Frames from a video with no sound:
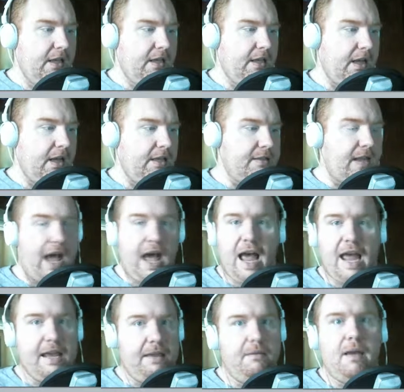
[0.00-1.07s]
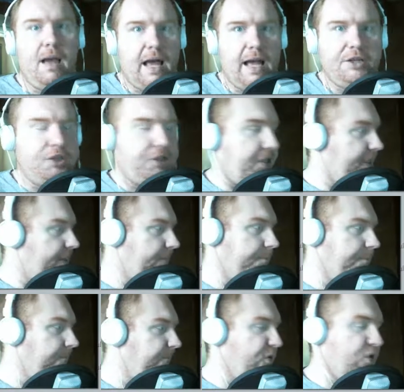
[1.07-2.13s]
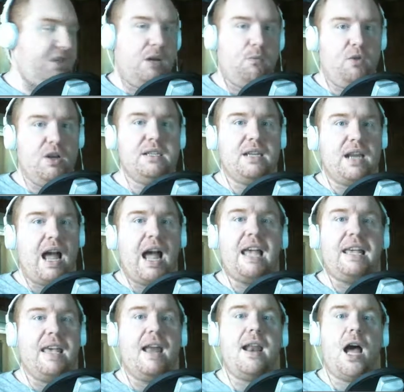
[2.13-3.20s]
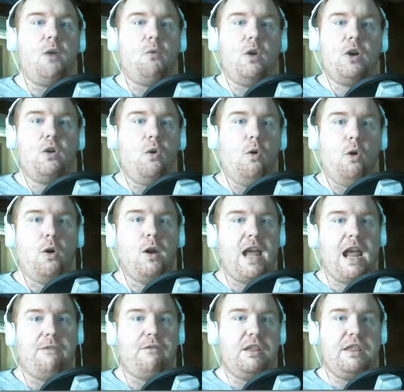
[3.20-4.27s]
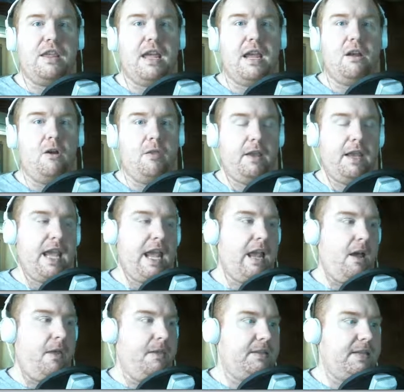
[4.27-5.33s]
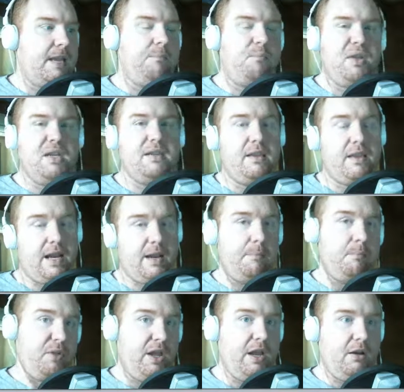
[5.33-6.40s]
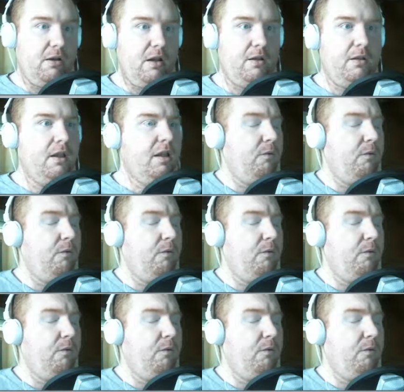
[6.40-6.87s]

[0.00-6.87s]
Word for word: Because I I just for some reason I cannot record everything on the game on the same PC that I'm playing on,